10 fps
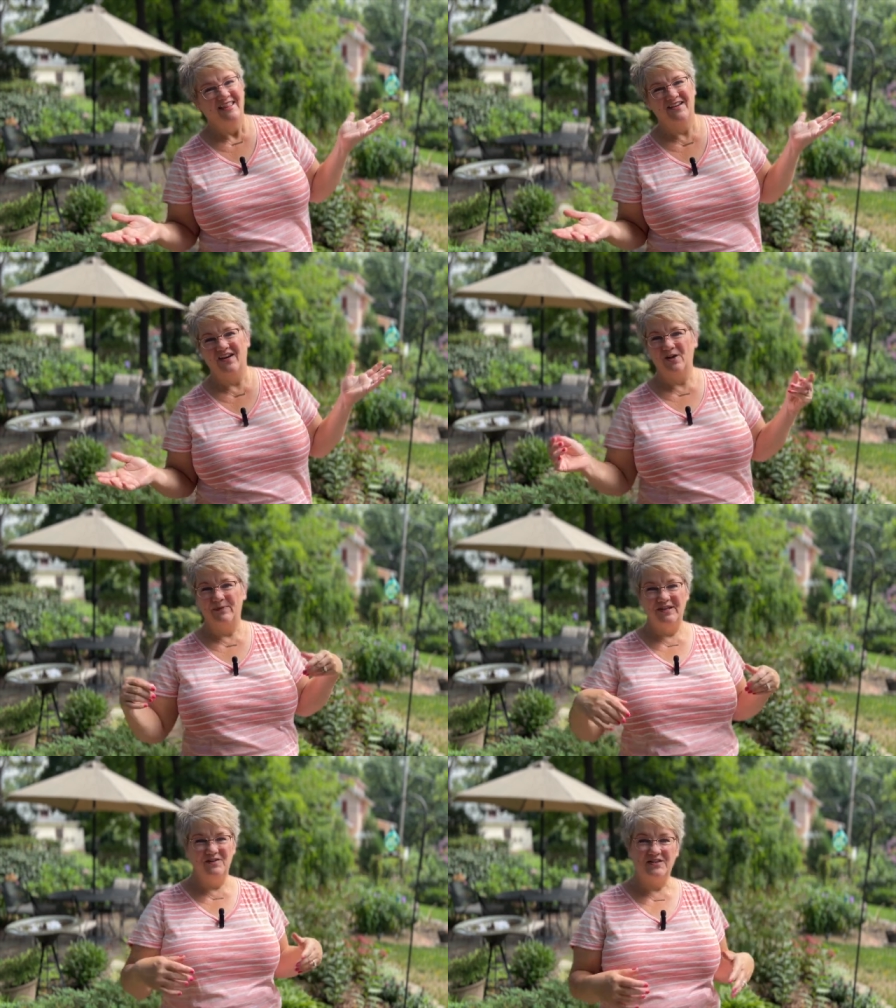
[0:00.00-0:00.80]
They're
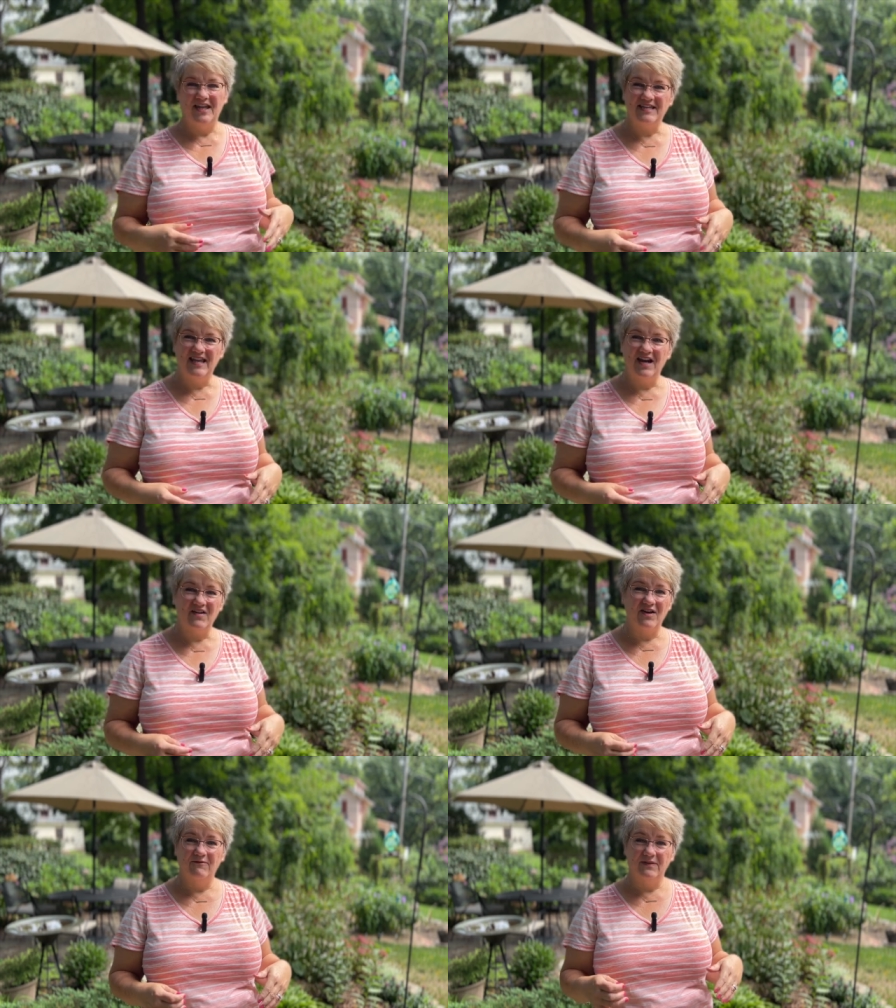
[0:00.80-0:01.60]
helping you take
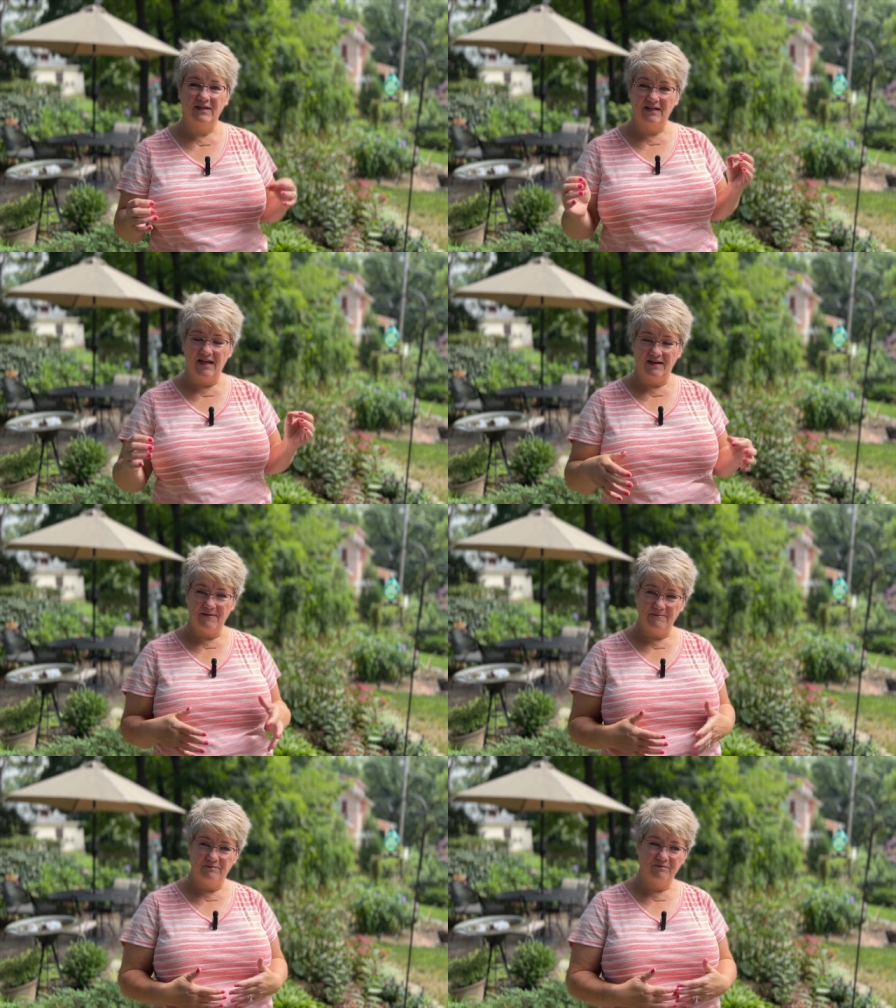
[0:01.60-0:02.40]
care of the,
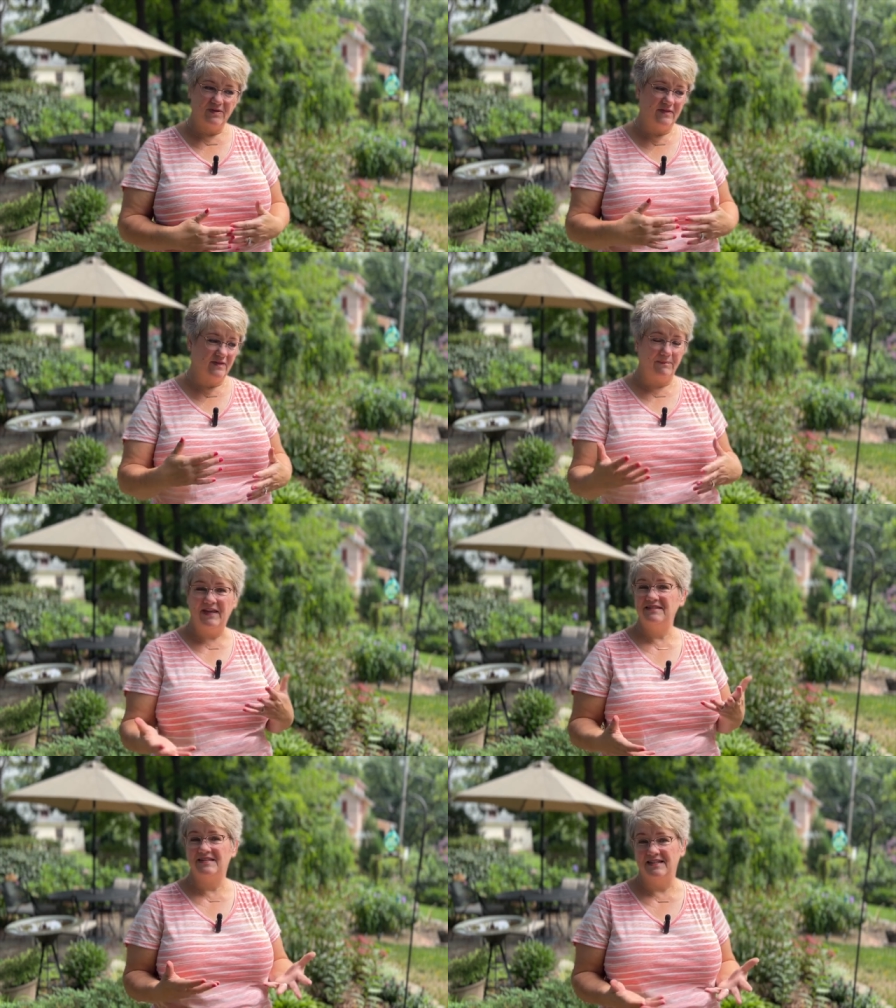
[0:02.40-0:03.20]
um, the
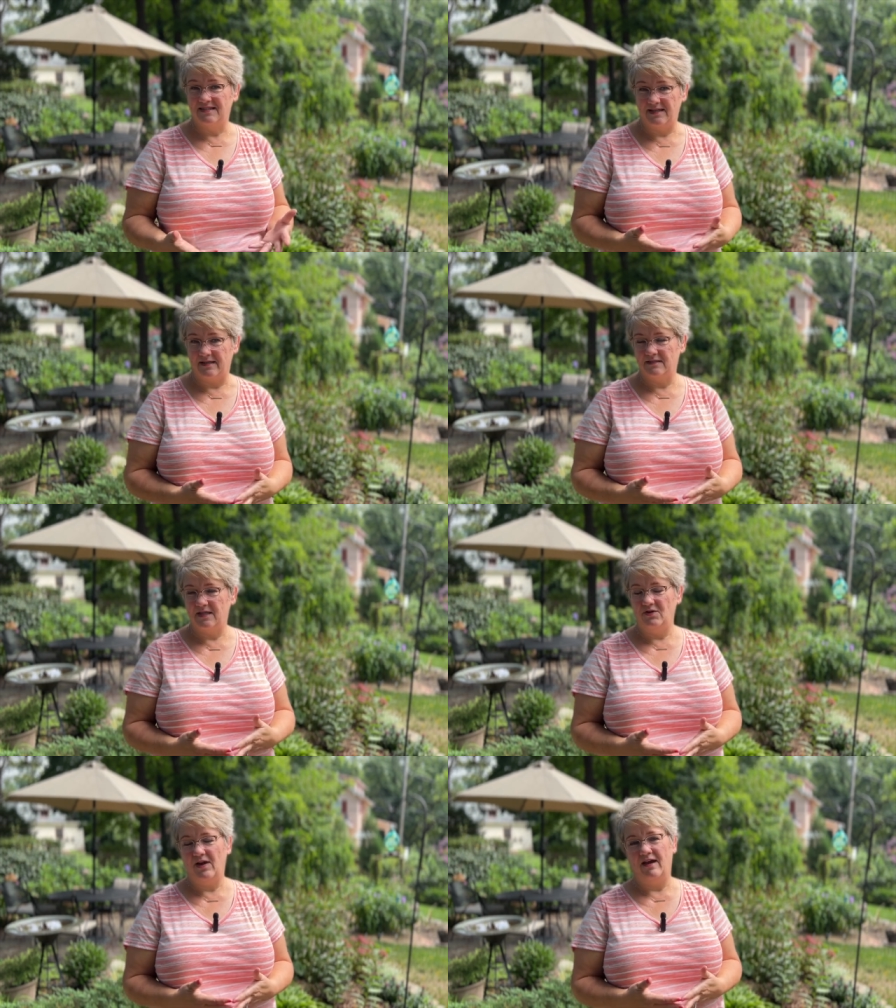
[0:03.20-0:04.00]
pest insects
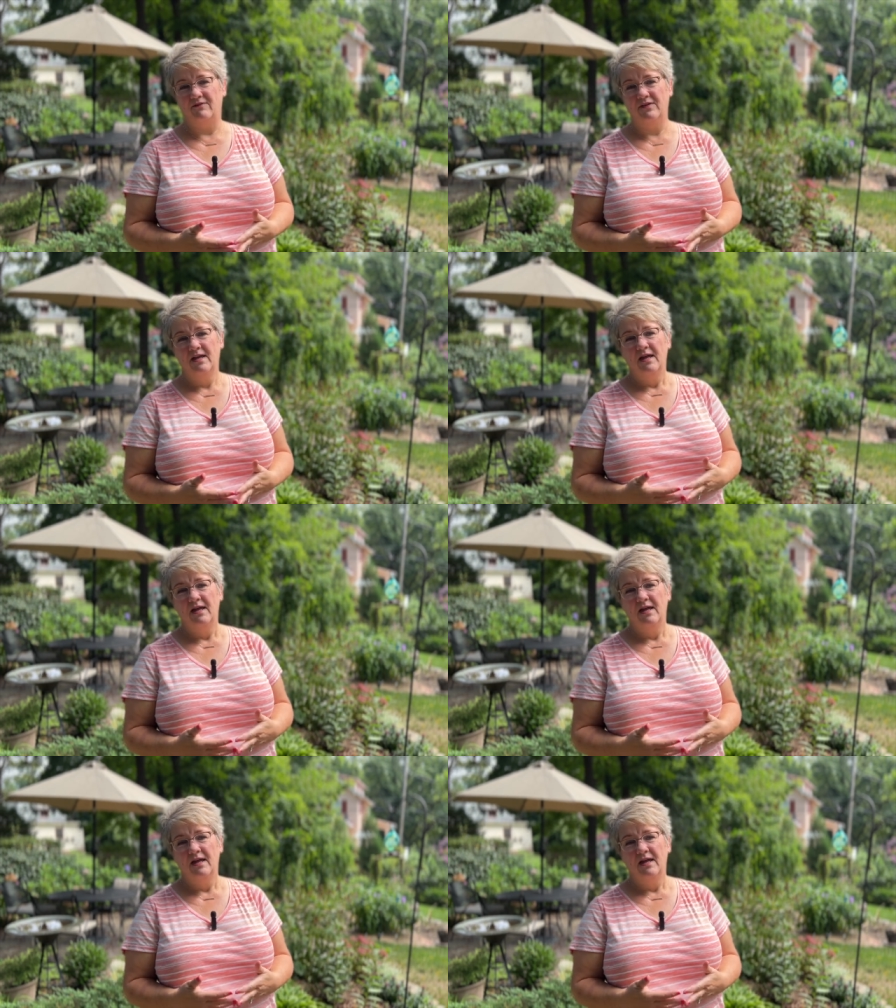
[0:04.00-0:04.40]
that you have